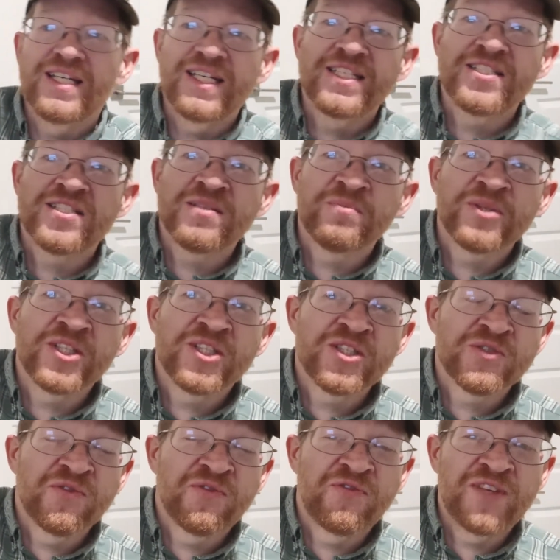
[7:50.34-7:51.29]
It simply
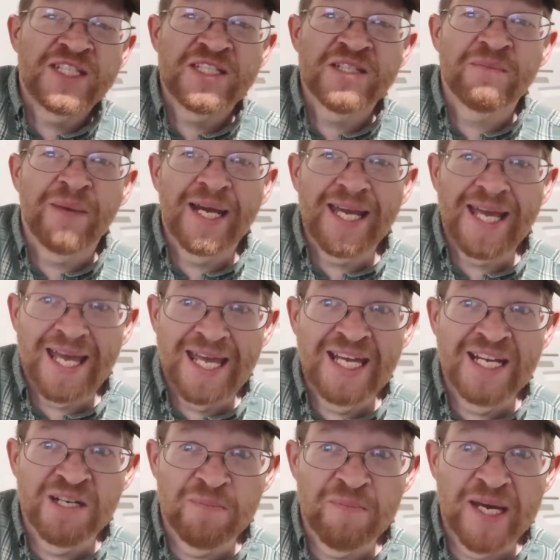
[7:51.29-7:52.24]
just fits in my
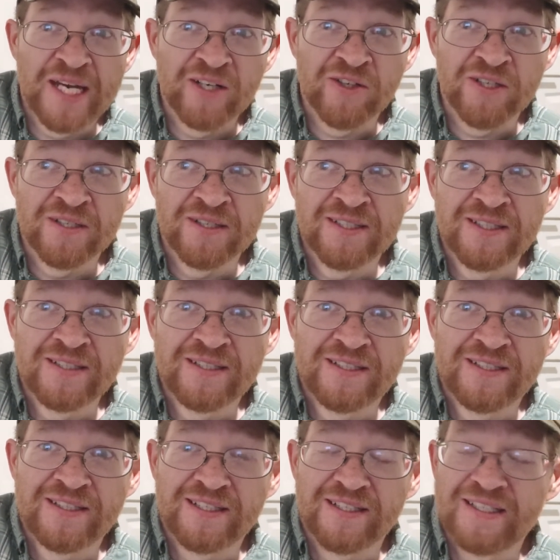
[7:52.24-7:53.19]
hand better.
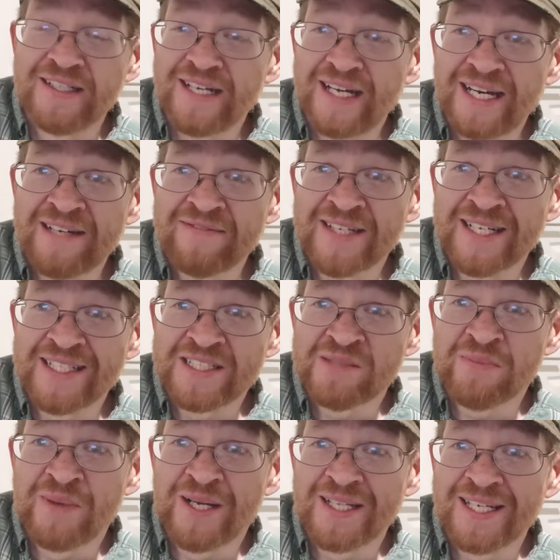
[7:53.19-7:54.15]
And I've got
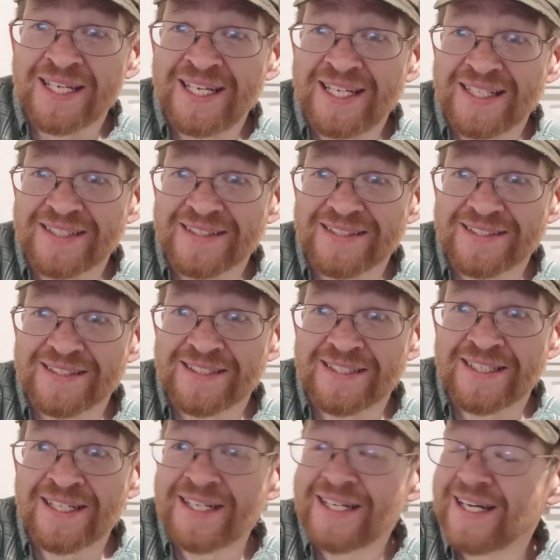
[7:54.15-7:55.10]
small hands.
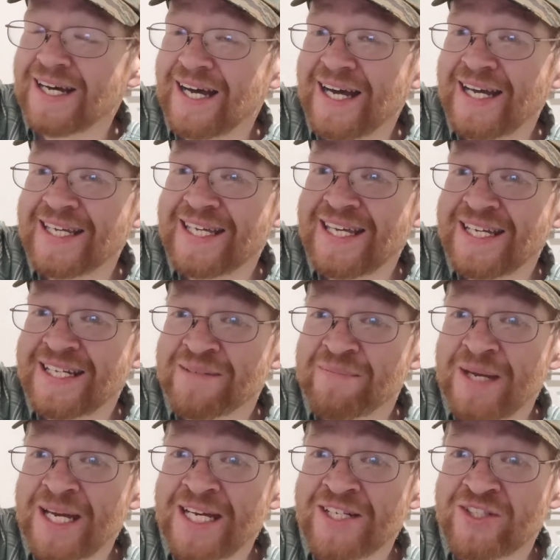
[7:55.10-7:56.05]
I can't
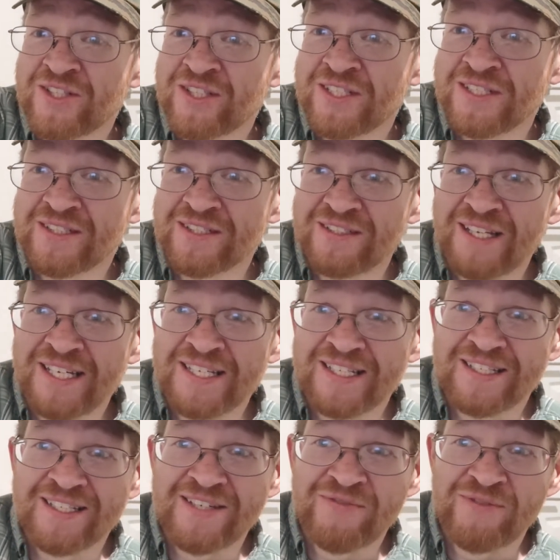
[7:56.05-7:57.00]
imagine, the,
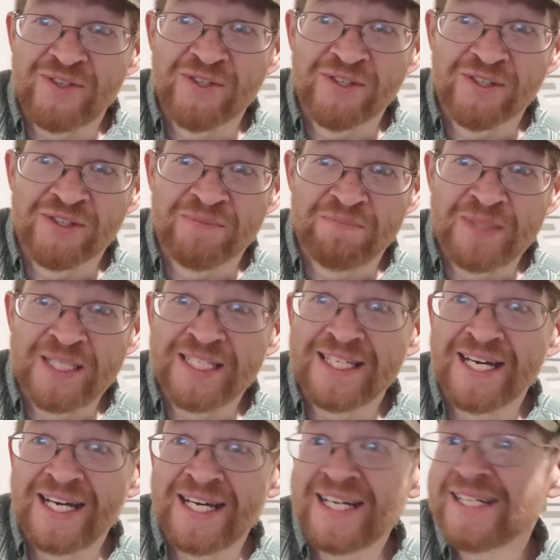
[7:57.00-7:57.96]
like, if you're a
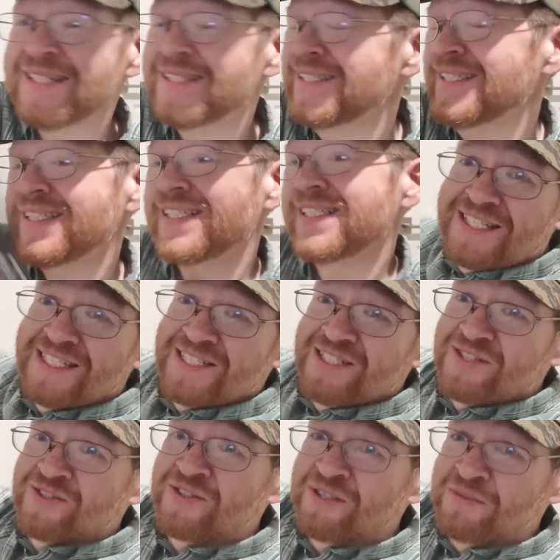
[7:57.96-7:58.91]
big guy,
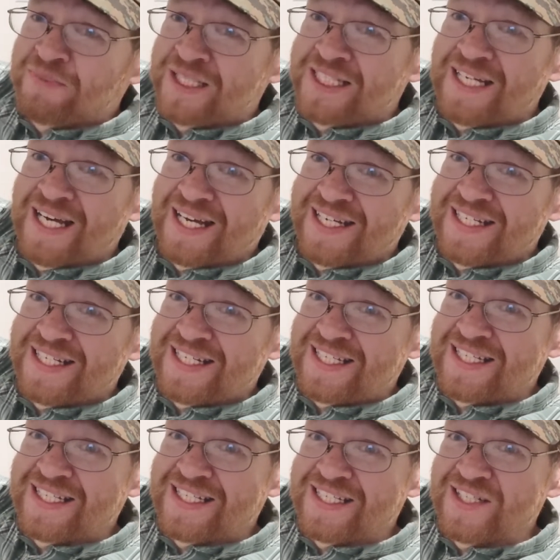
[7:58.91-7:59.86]
this is going to be
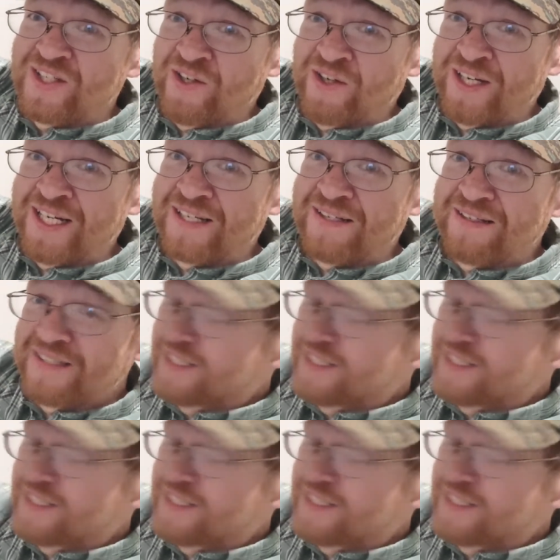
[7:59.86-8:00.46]
tiny in your